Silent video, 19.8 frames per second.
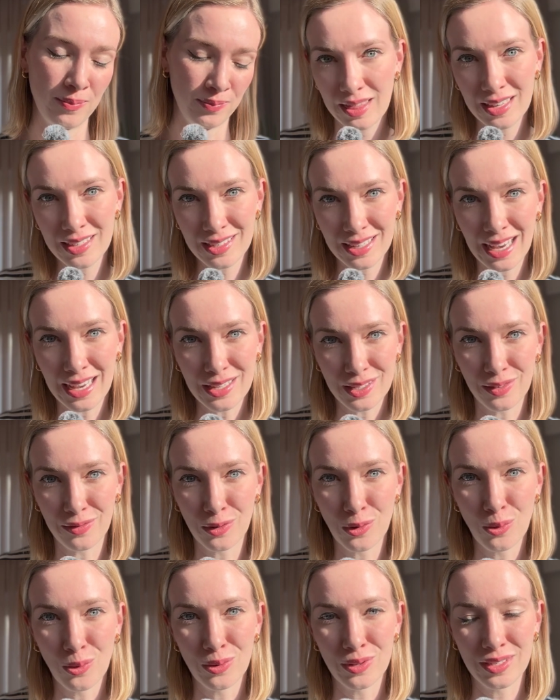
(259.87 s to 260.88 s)
In this case,
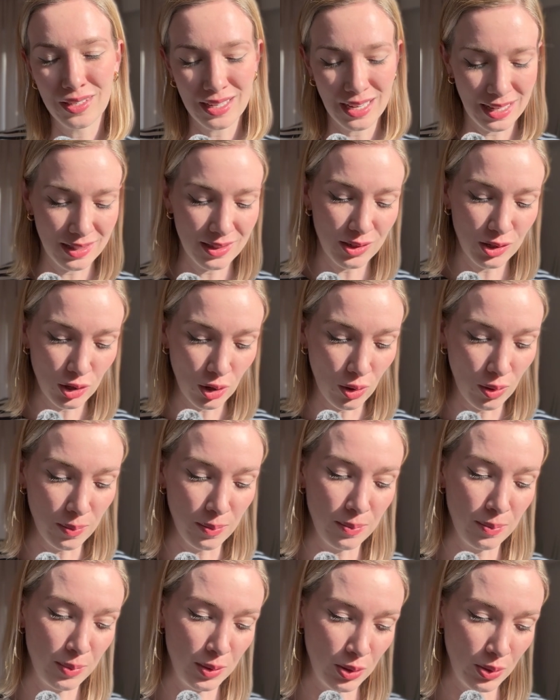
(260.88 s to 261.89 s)
of course, it's
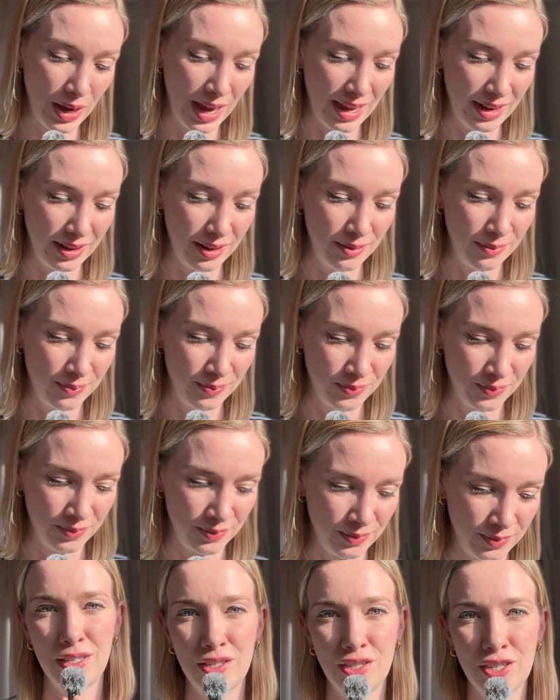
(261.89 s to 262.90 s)
Tom Buchanan.
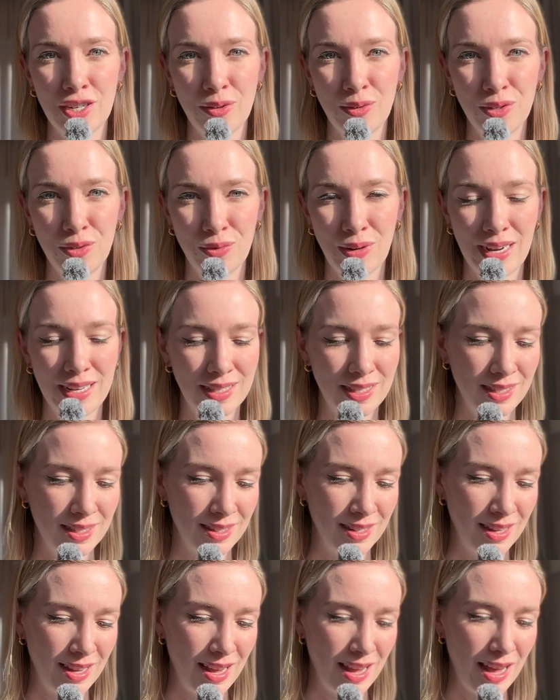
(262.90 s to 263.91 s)
Fitzgerald
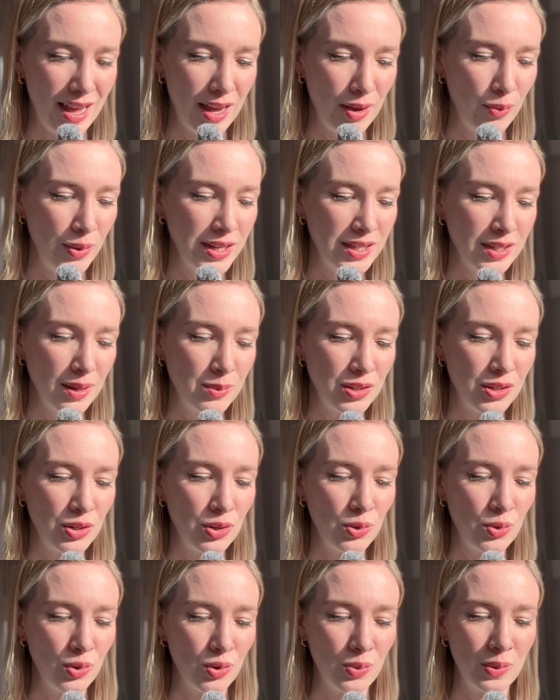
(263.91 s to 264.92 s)
writes, I went up to
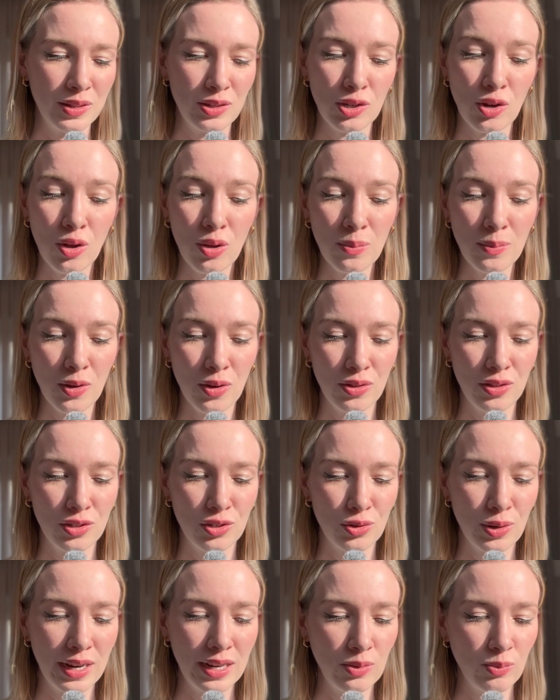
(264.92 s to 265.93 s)
New York with Tom on the
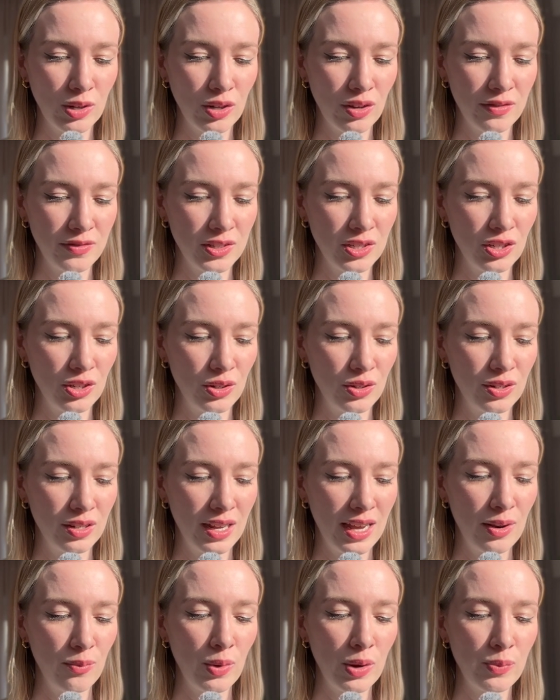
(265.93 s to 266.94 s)
train one afternoon,
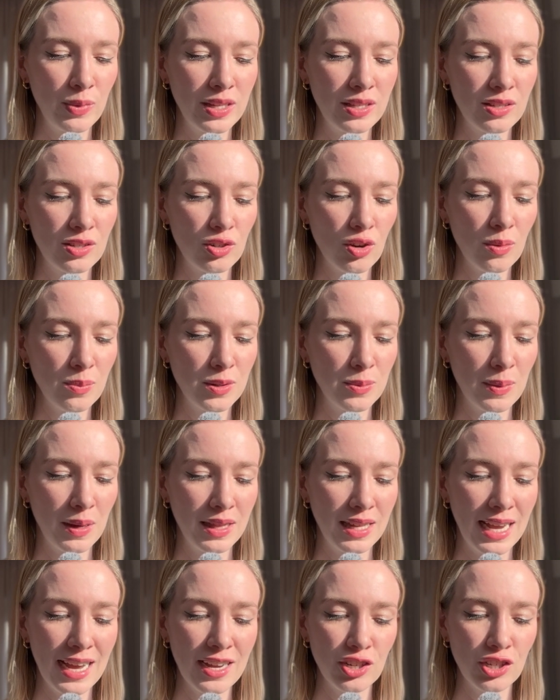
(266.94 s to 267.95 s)
and when we stopped by
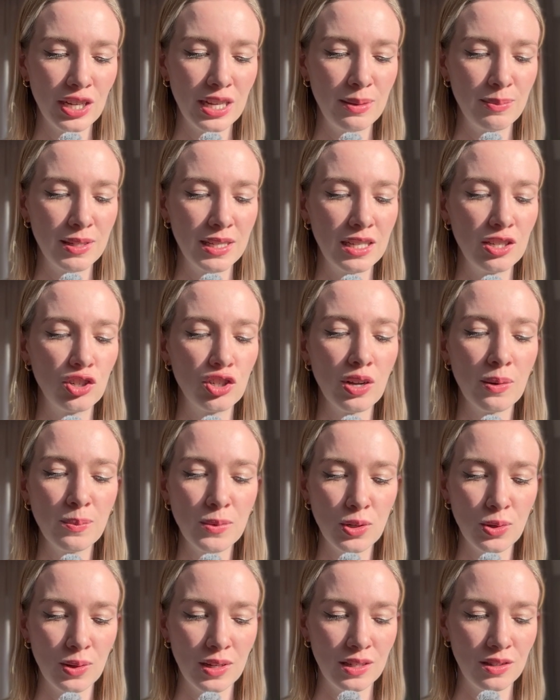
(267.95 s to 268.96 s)
the ash heaps, he
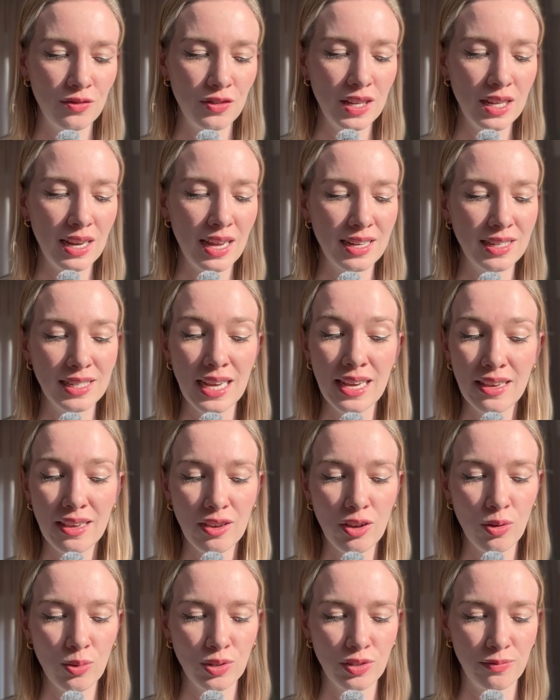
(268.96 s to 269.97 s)
jumped to his feet and,
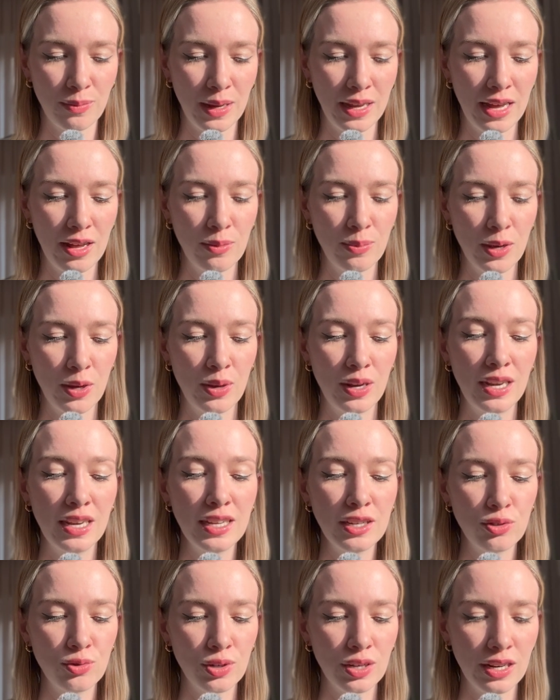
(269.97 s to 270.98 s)
taking hold of my elbow,
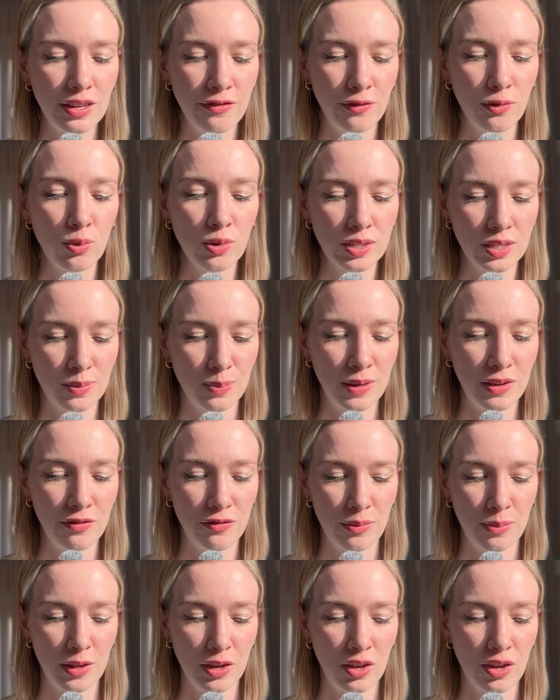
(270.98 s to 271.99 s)
literally forced me
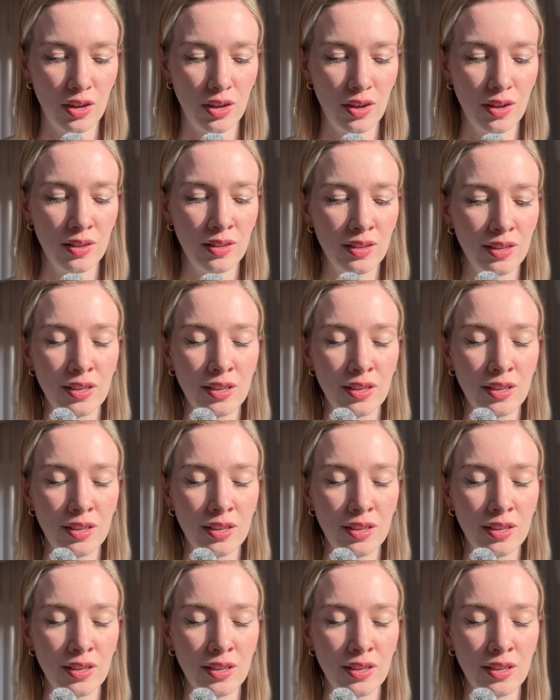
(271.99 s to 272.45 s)
from the car.